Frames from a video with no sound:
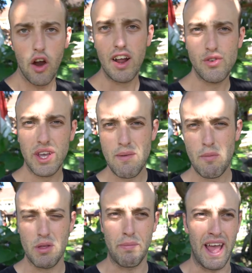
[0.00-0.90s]
Alright, so I came
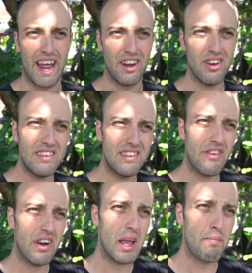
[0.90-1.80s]
up with a plan. Not
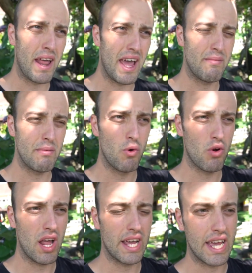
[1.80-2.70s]
necessarily a plan, but
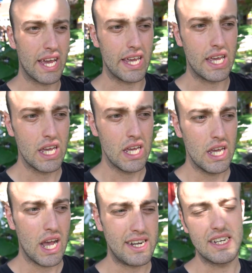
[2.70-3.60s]
more like a
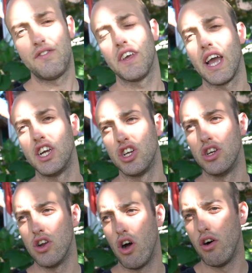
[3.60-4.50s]

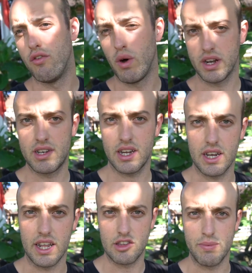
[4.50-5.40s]
identification of what
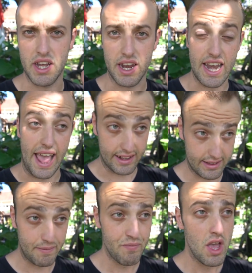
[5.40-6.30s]
needs to be done
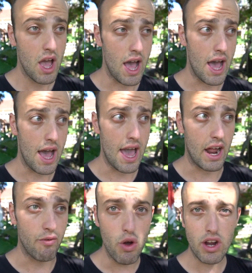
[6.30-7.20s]
next.
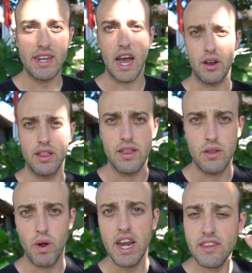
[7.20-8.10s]
And I've worked out
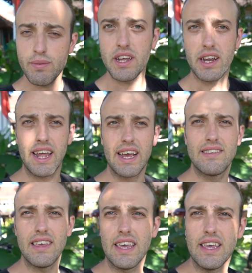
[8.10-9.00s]
what needs to be done
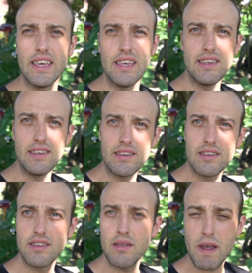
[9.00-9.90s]
next
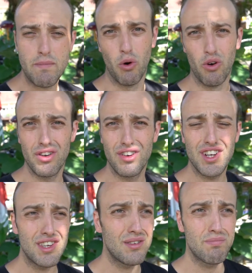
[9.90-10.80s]
is the beat board.
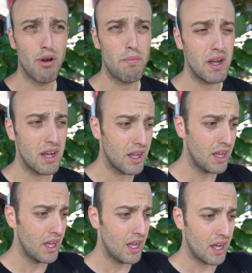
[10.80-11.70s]
Just proper,
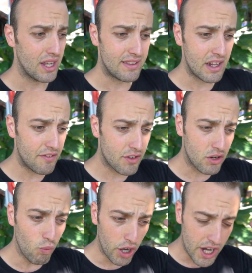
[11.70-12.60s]
instead of
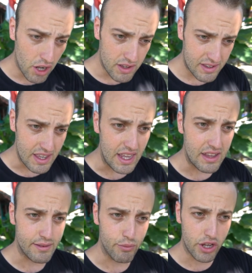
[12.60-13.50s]
working on
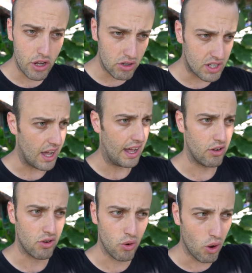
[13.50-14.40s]
scenes and working on
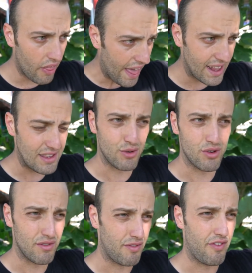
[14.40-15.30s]
dialogue and all of that
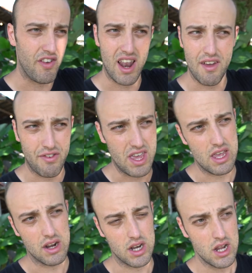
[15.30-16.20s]
sort of
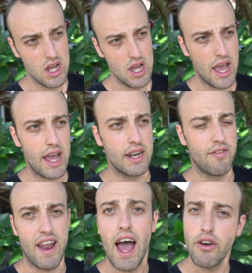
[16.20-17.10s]
fluffy and
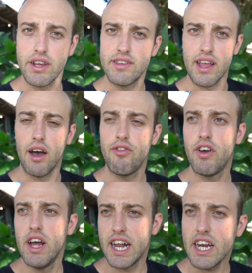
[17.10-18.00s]
flowery
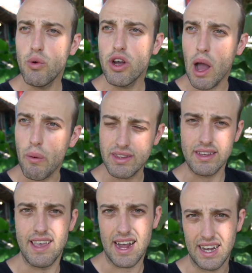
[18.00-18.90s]
stuff, I need to work out what
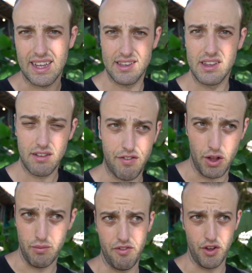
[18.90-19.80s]
exactly is in this
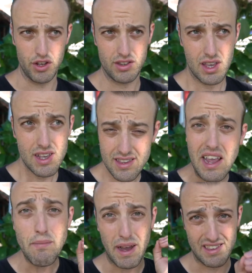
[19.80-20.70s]
film first,
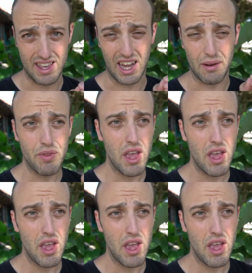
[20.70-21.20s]
scene by scene.